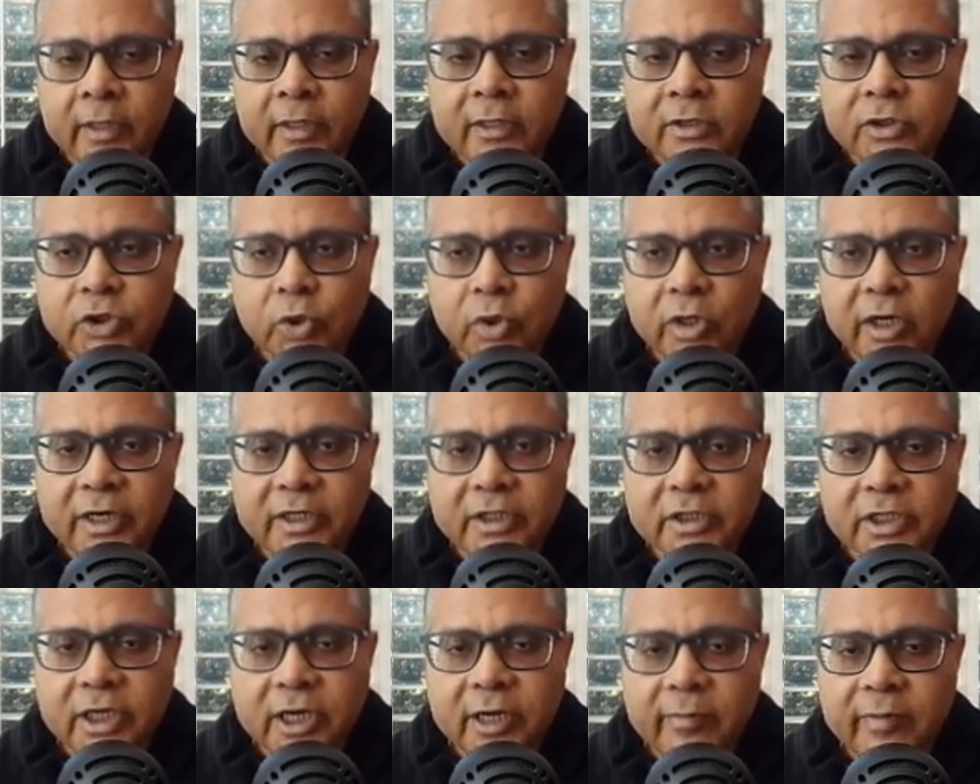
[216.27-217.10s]
So
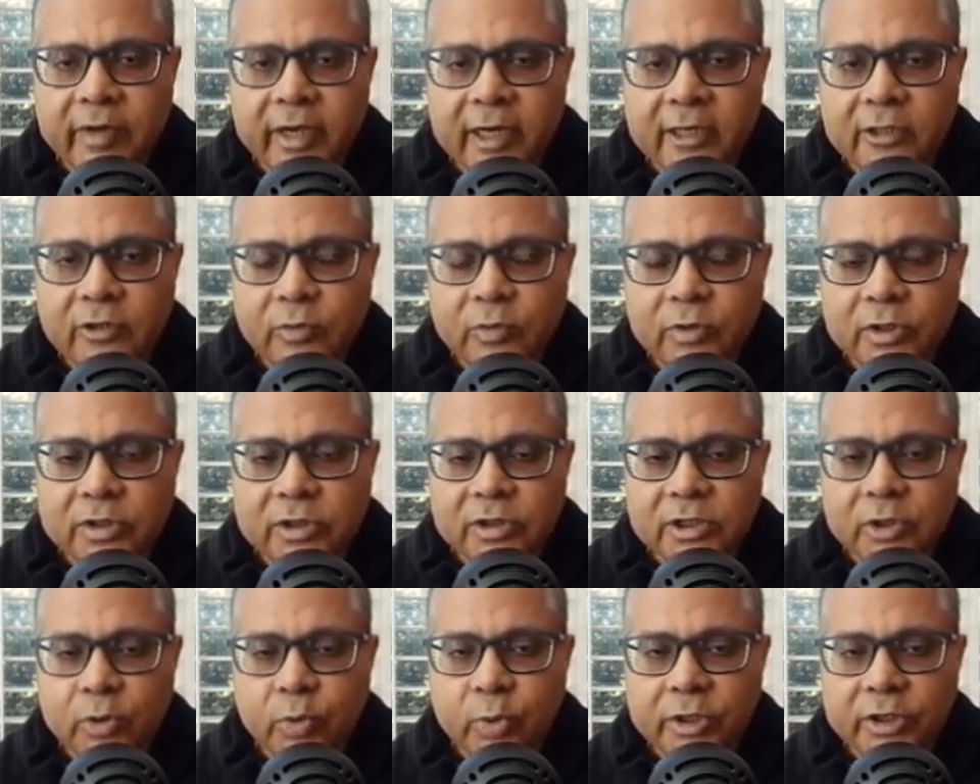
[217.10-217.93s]
let's get back to this
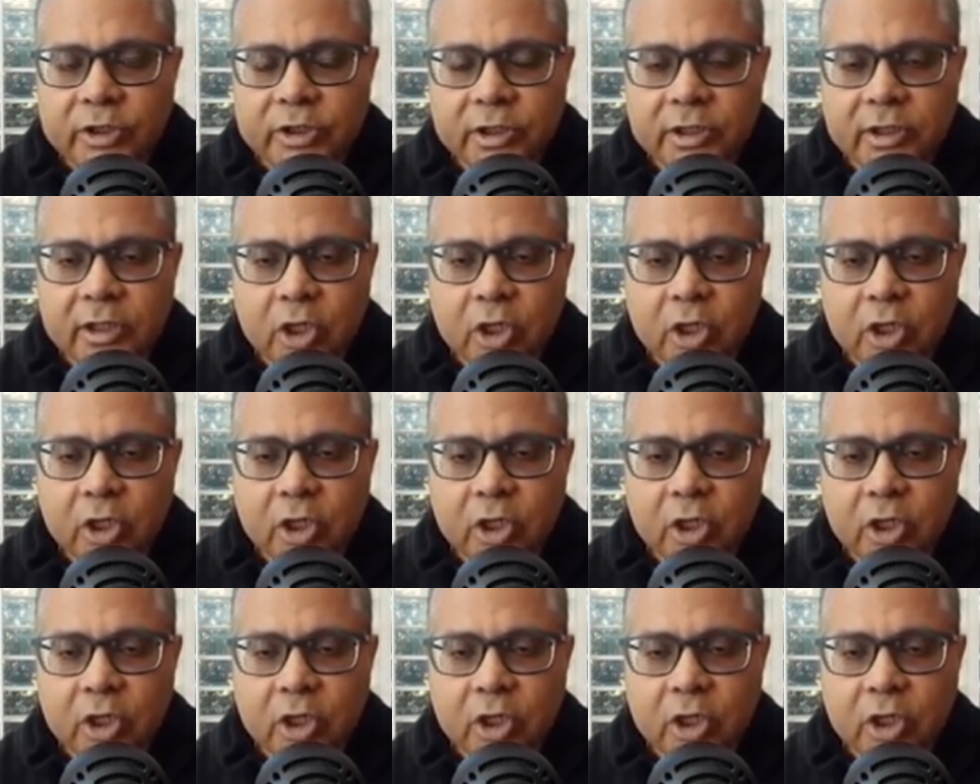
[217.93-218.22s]
equation.